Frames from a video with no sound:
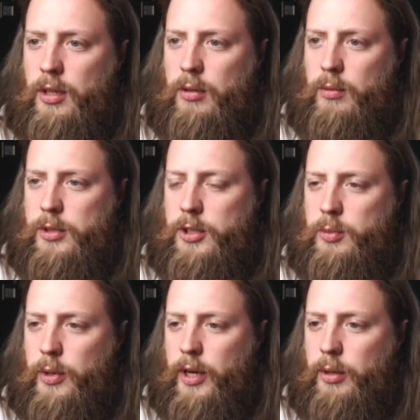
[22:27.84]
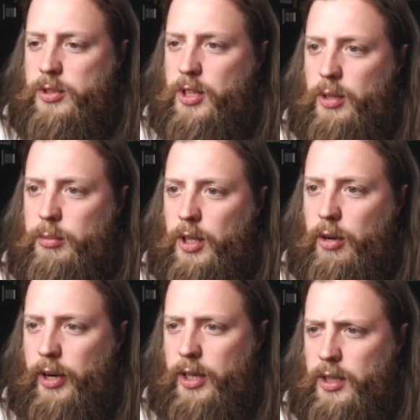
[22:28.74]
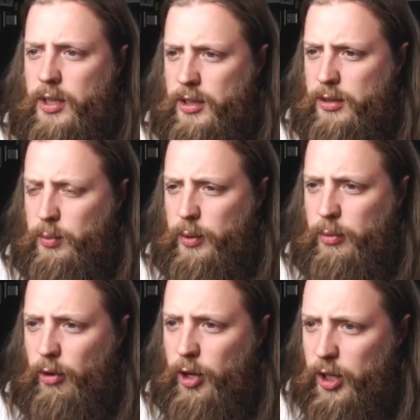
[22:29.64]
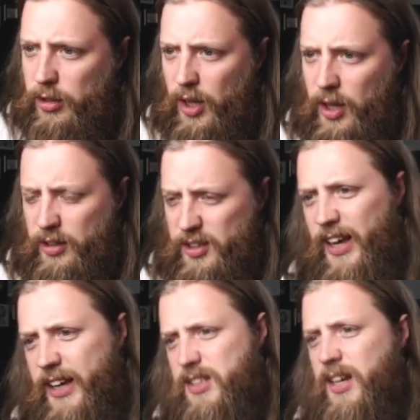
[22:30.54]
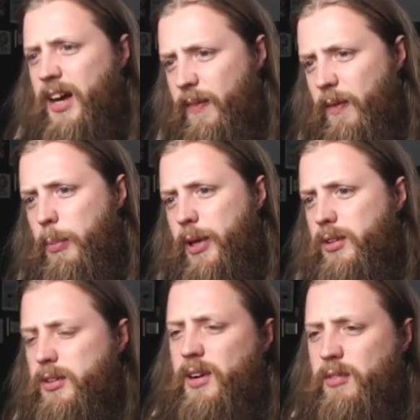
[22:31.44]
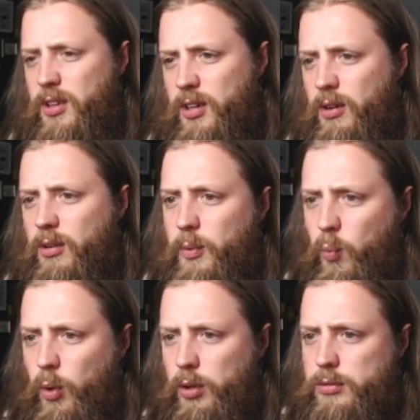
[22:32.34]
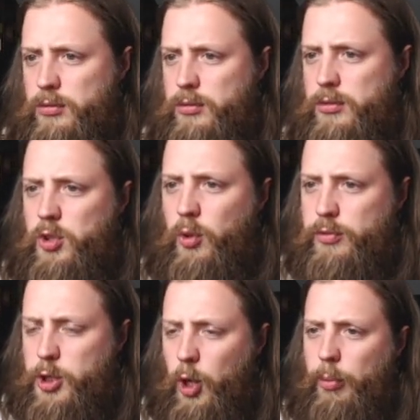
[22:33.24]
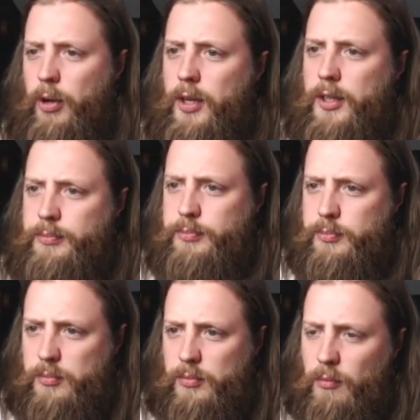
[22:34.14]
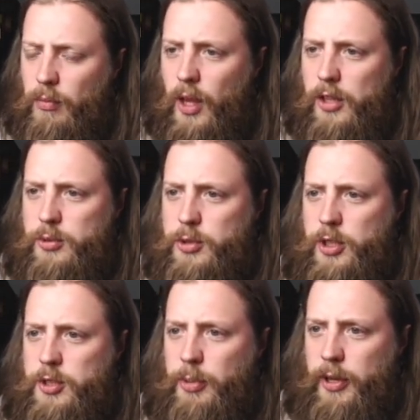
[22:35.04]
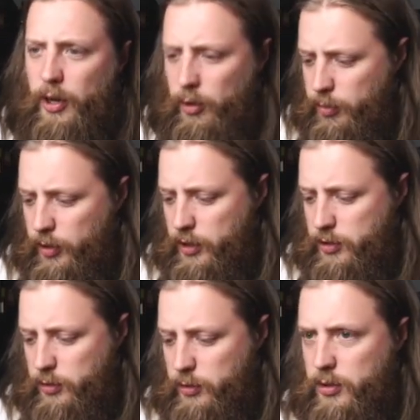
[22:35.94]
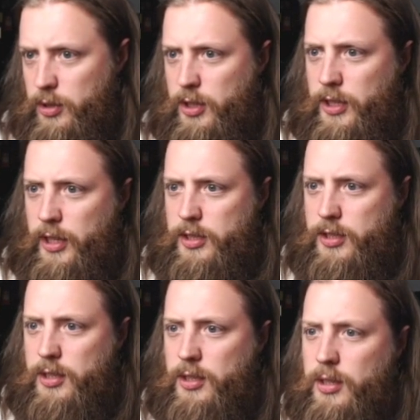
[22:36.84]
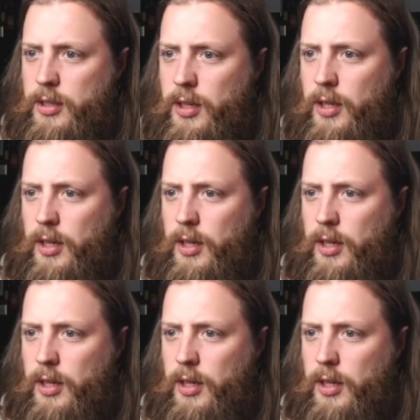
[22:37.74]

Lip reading: thing, which is why it was named incorrectly, and we were running the test and the build and everything all in one sort of job. So I'm just going to split that up into a test